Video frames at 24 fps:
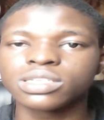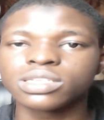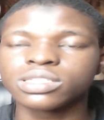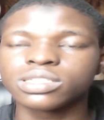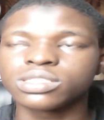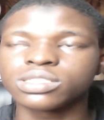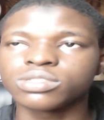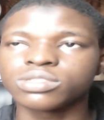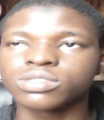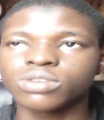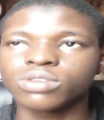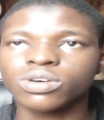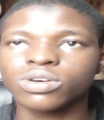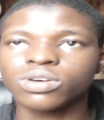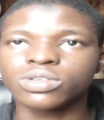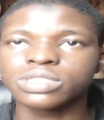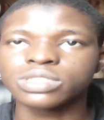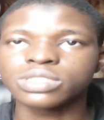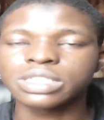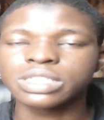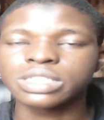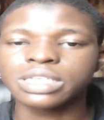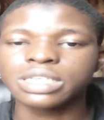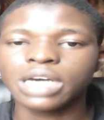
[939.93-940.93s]
It should not
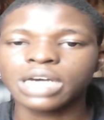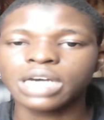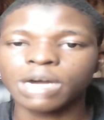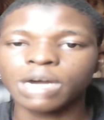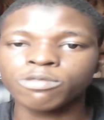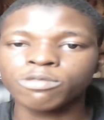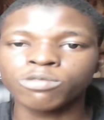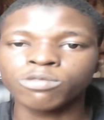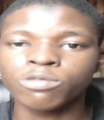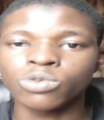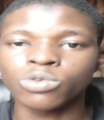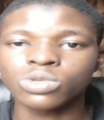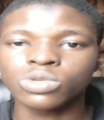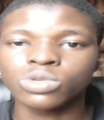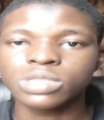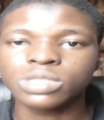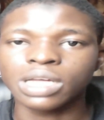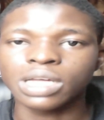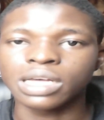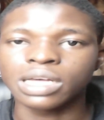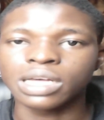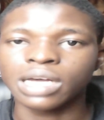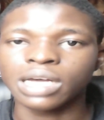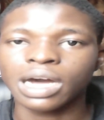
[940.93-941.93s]
contain harmful
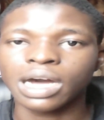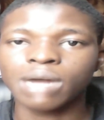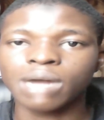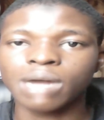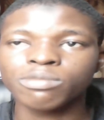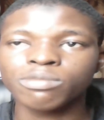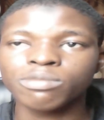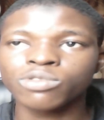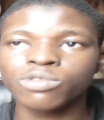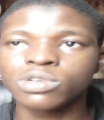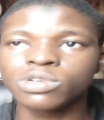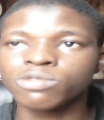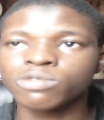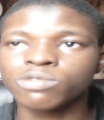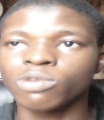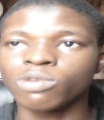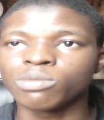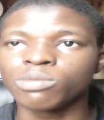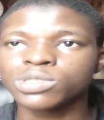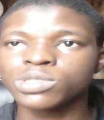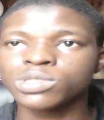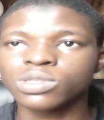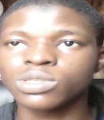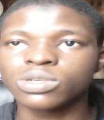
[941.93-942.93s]

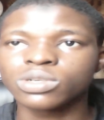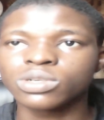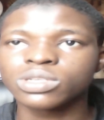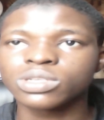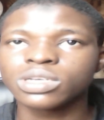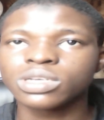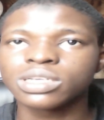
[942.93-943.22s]
information.